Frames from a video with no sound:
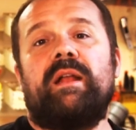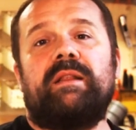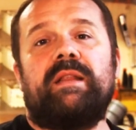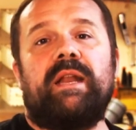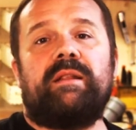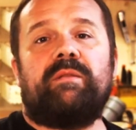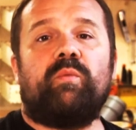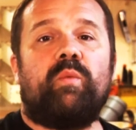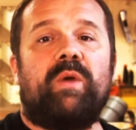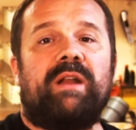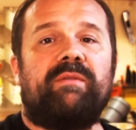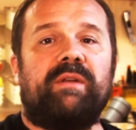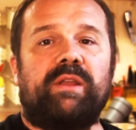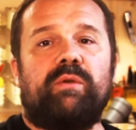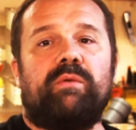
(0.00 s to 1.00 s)
that
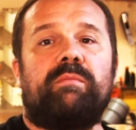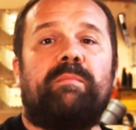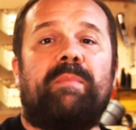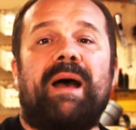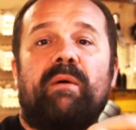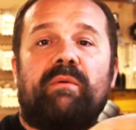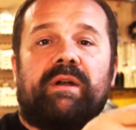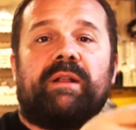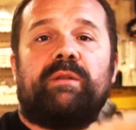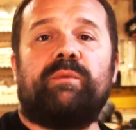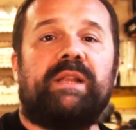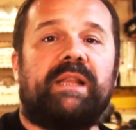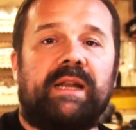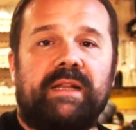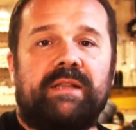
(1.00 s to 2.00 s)
whenever you power it
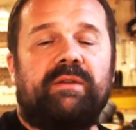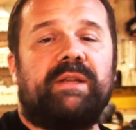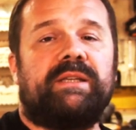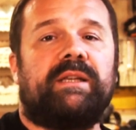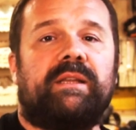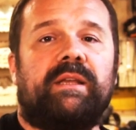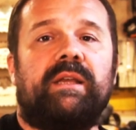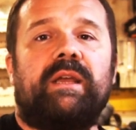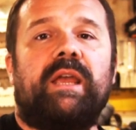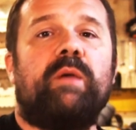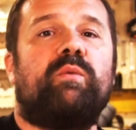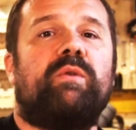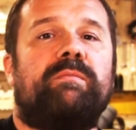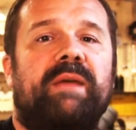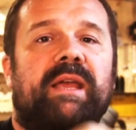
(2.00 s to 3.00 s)
with electricity, it
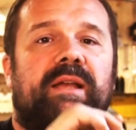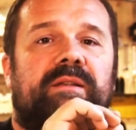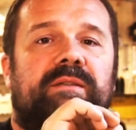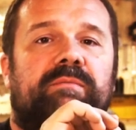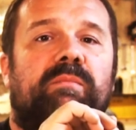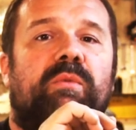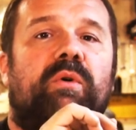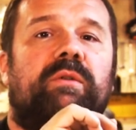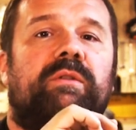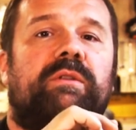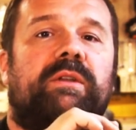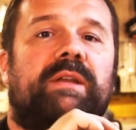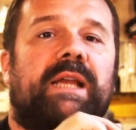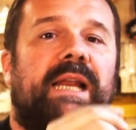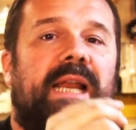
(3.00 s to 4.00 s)
will make a small
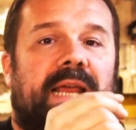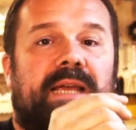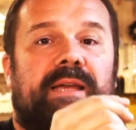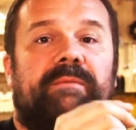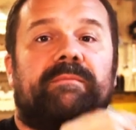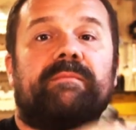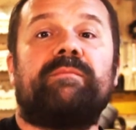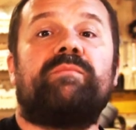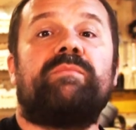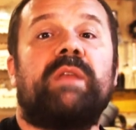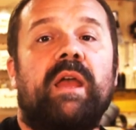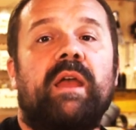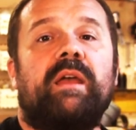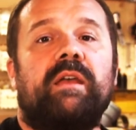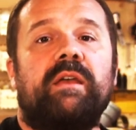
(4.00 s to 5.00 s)
click.
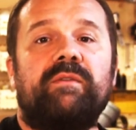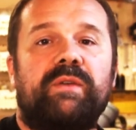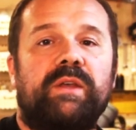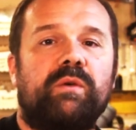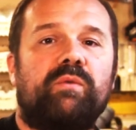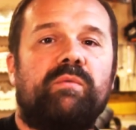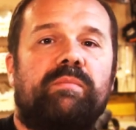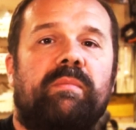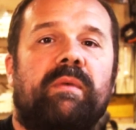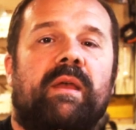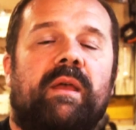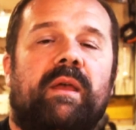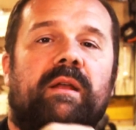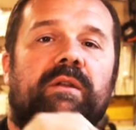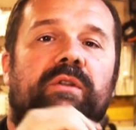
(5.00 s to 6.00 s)
If you
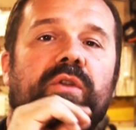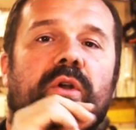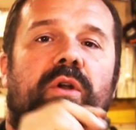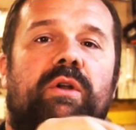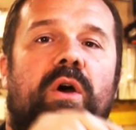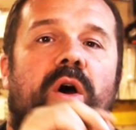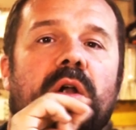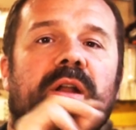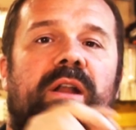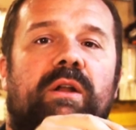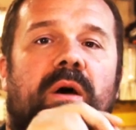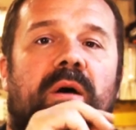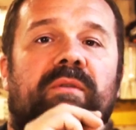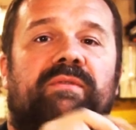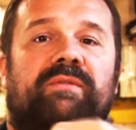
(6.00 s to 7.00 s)
turn on and
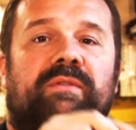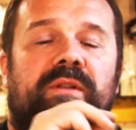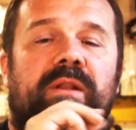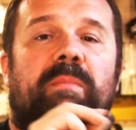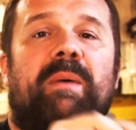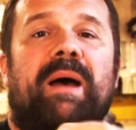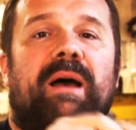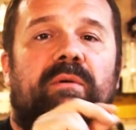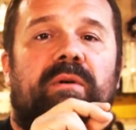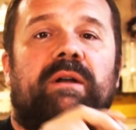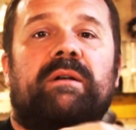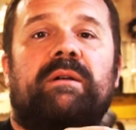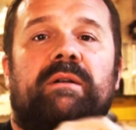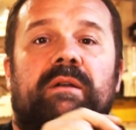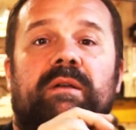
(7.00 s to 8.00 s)
off the
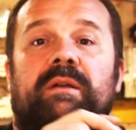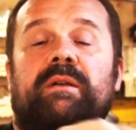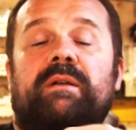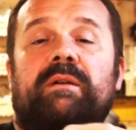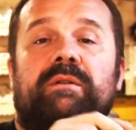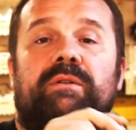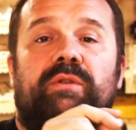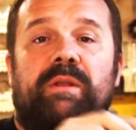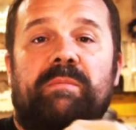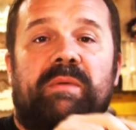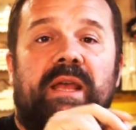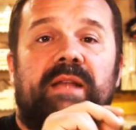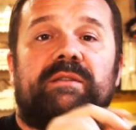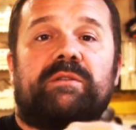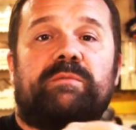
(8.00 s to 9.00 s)
power to the
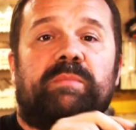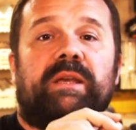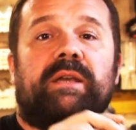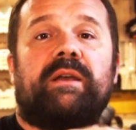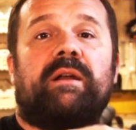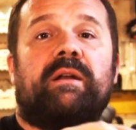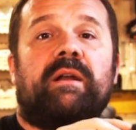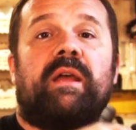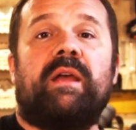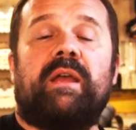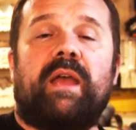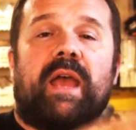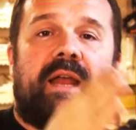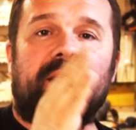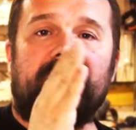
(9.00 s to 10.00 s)
piezo speaker
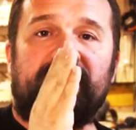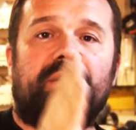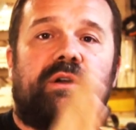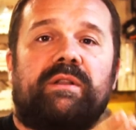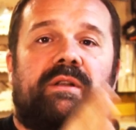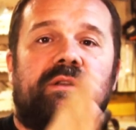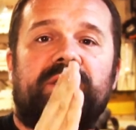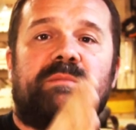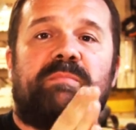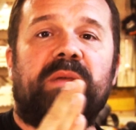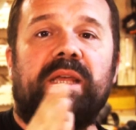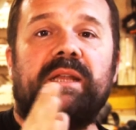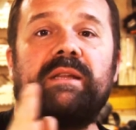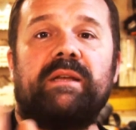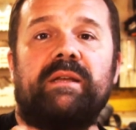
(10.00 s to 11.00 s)
at a certain
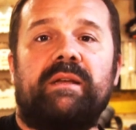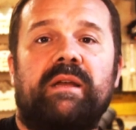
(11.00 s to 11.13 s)
speed,